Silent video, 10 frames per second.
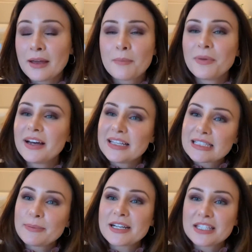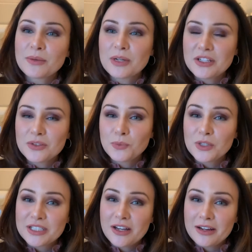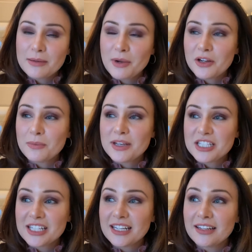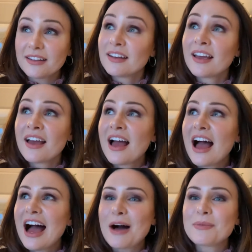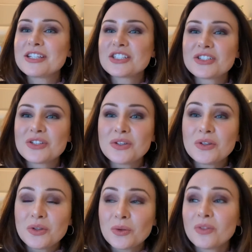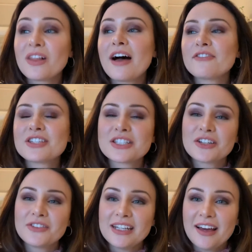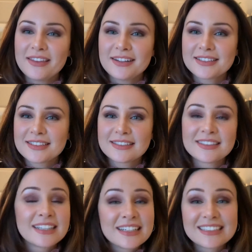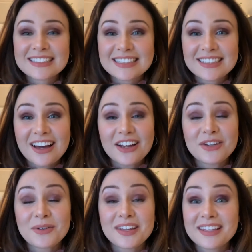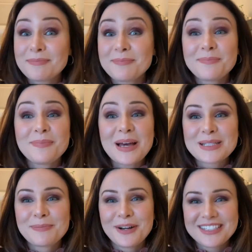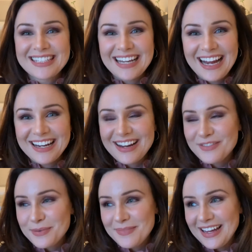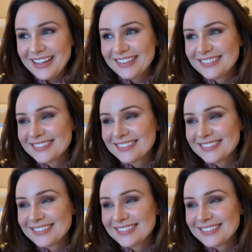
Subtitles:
but especially when you were talking about your mission and how much you loved serving others. Thought you were the best person I had ever met.